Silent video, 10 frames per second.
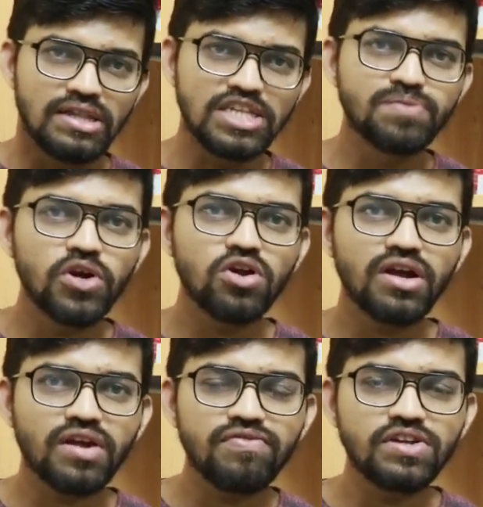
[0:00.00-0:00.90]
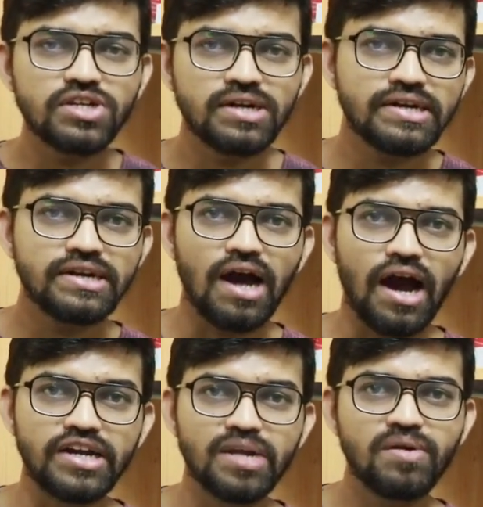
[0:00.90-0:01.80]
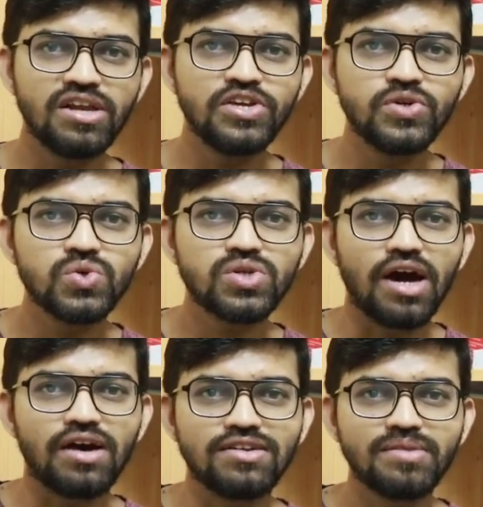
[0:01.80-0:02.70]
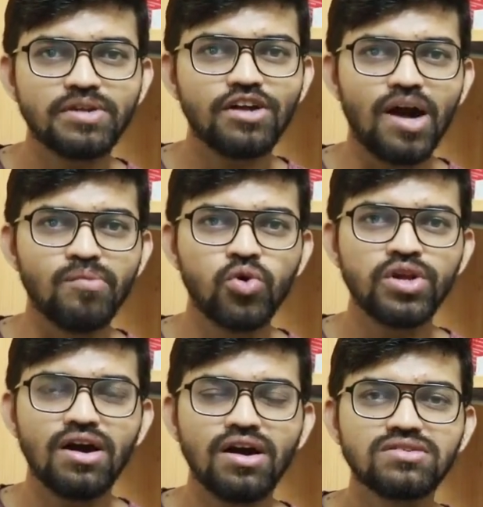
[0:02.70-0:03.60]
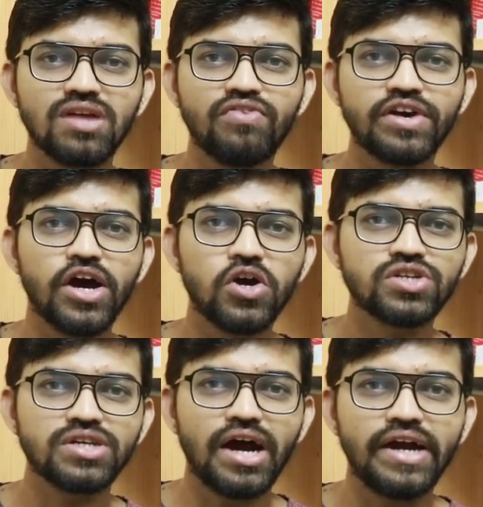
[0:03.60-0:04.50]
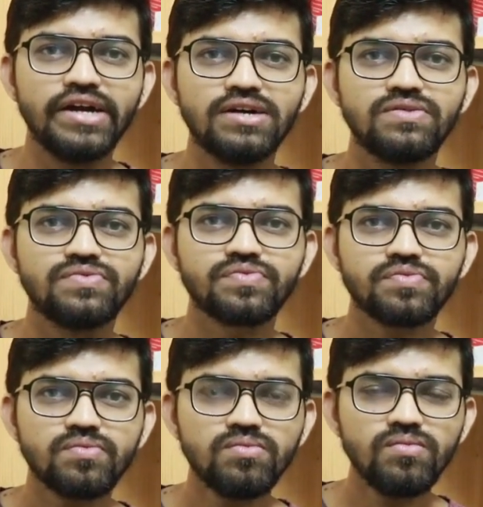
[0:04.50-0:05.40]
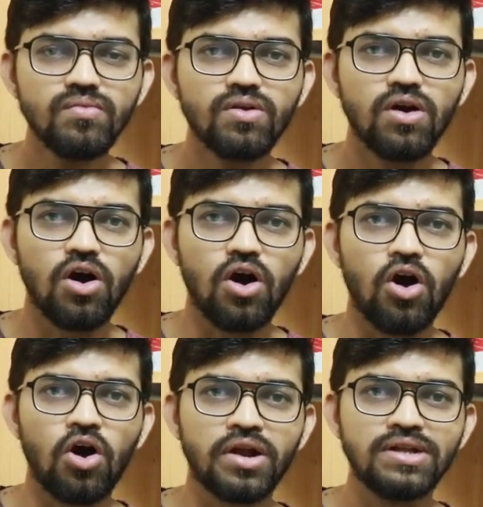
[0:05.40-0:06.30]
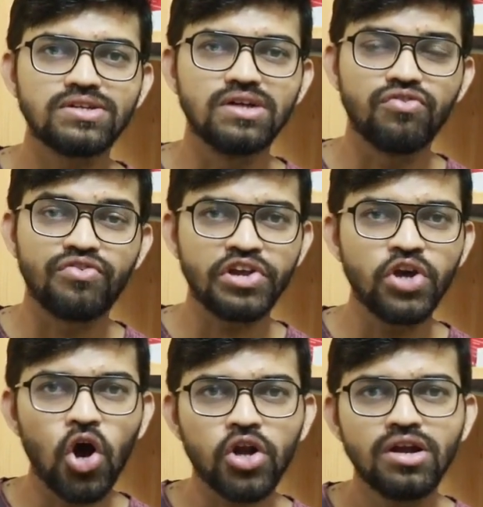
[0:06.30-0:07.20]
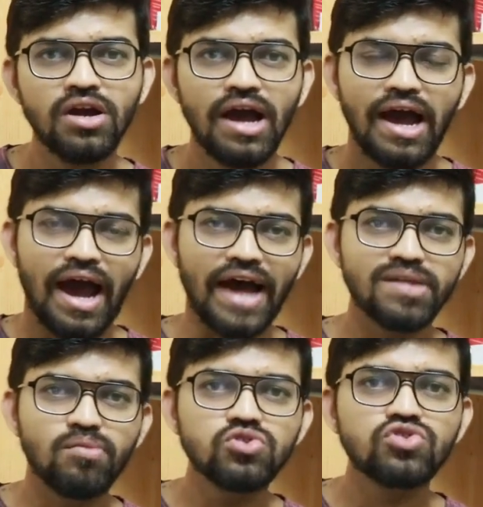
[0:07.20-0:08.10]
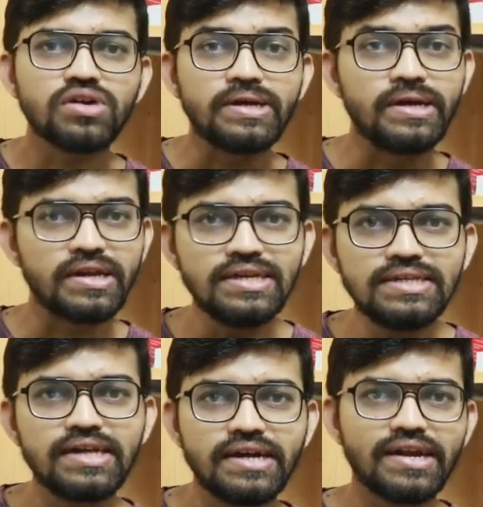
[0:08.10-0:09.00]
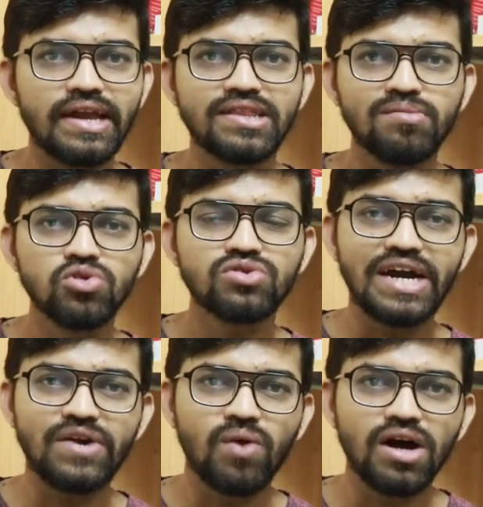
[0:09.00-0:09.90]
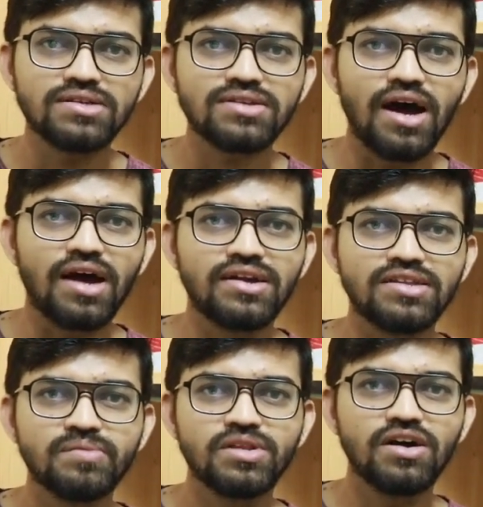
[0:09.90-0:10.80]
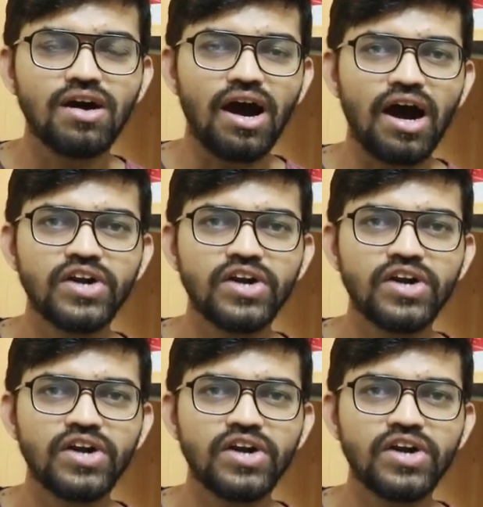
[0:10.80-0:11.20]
This particular refrigerant are typically used are nothing but the ammonia, sulfur dioxide, or as the freon, and the most recent, like the most advanced, are nothing but the